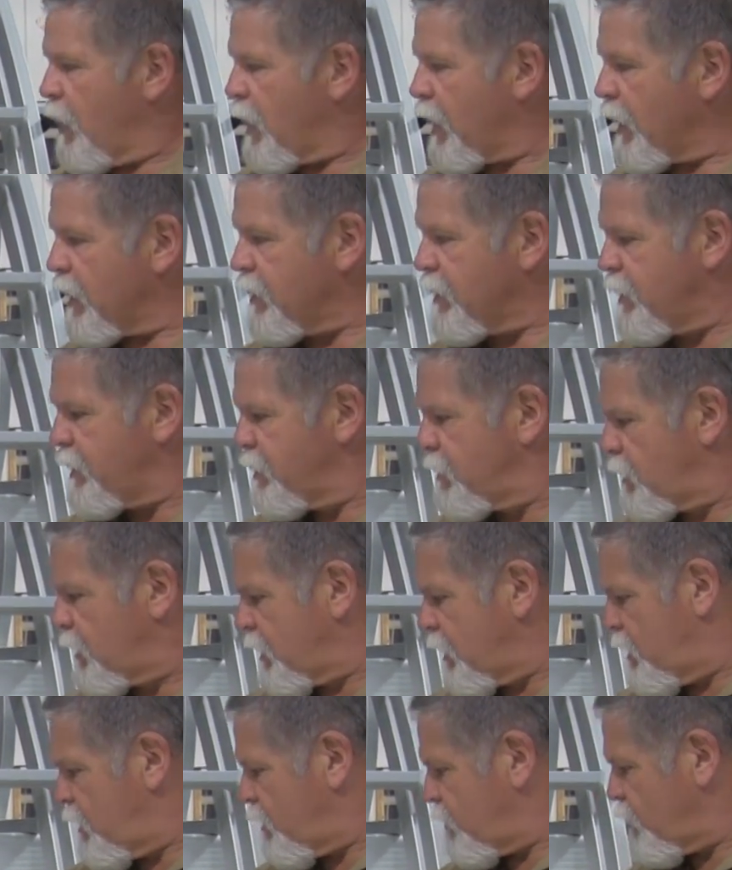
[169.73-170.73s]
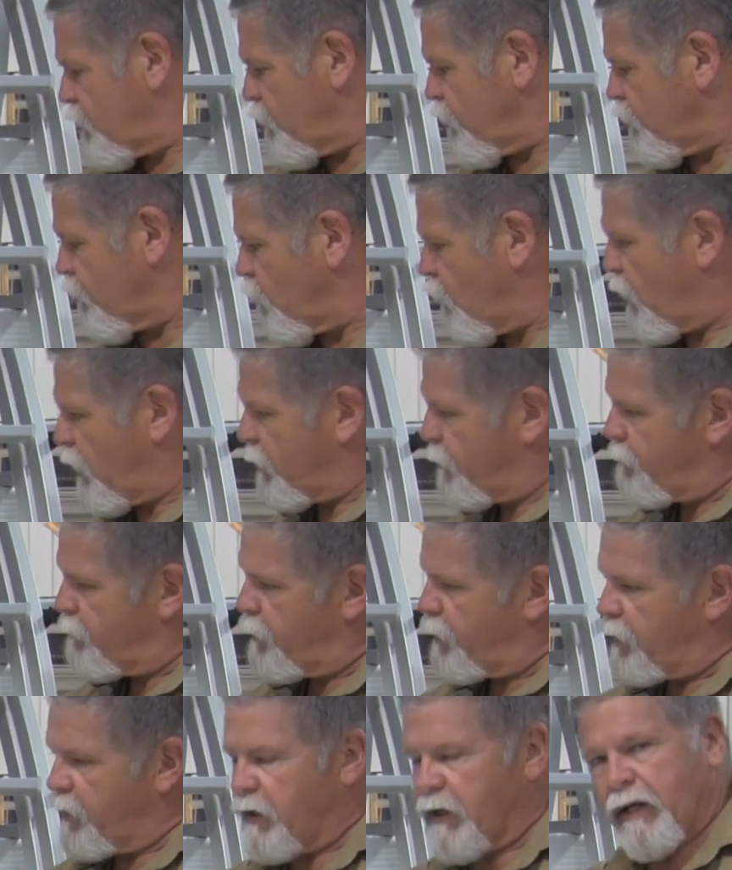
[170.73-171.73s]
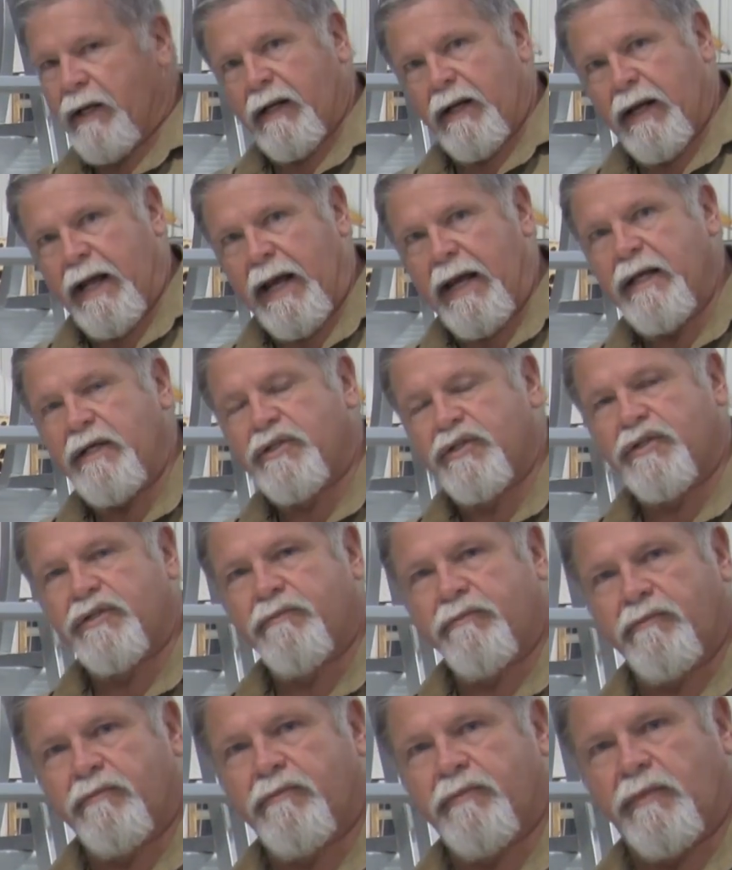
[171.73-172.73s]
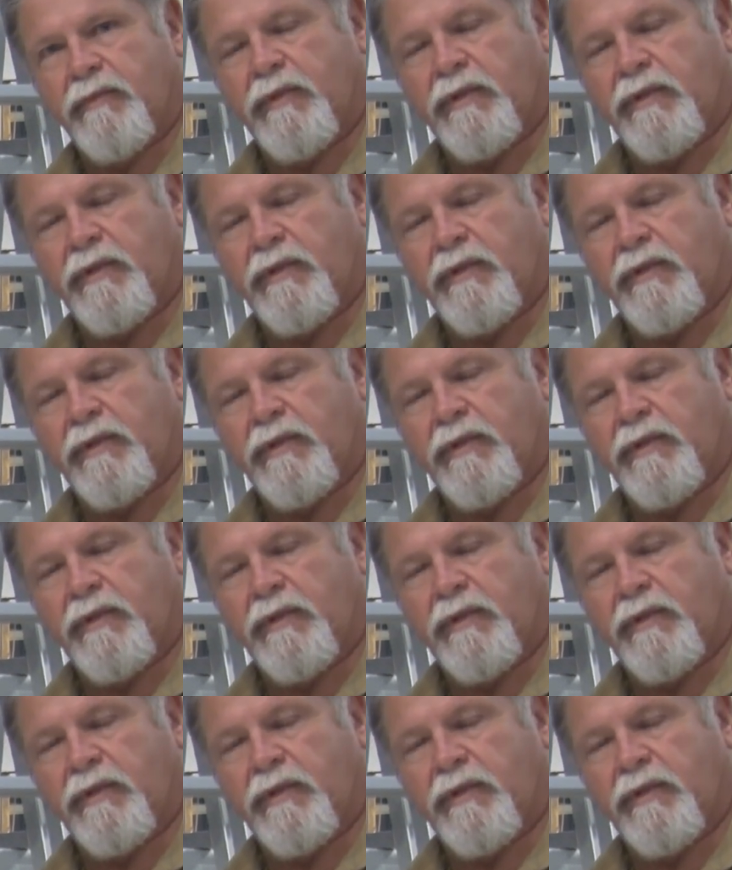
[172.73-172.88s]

Ideally, you want them in an ace